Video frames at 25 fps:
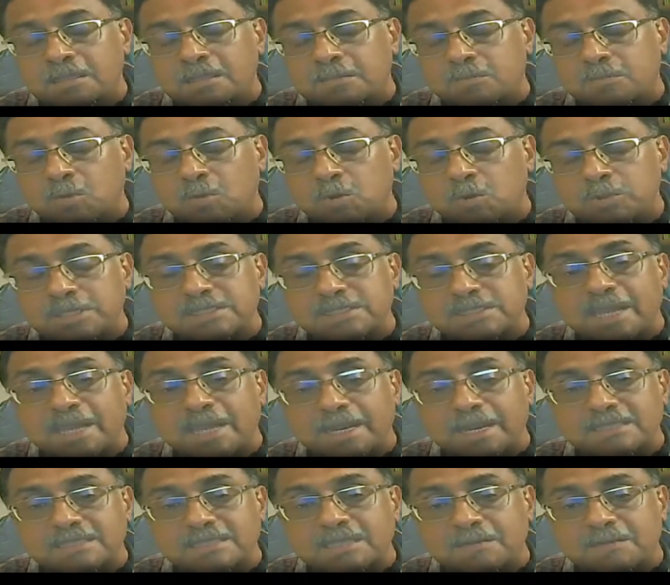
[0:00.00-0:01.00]
both the
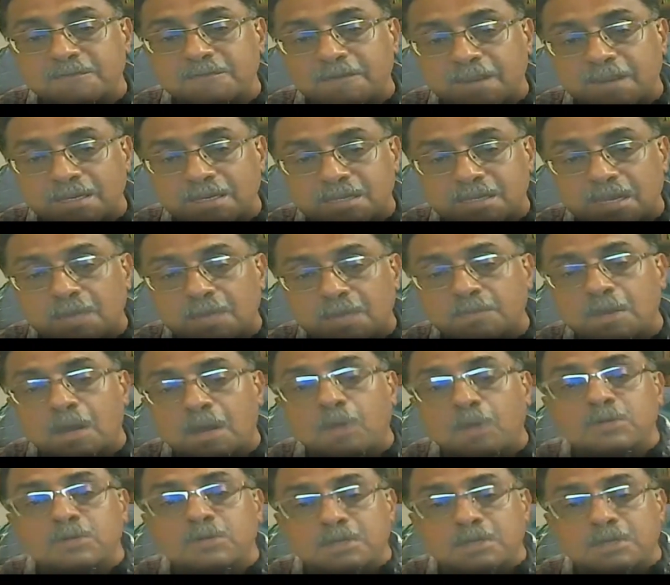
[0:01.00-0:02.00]
sides in fact come
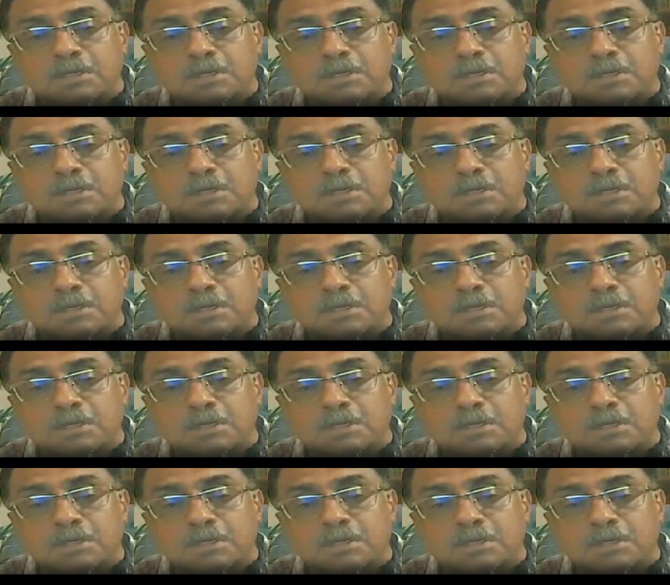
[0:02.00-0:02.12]
out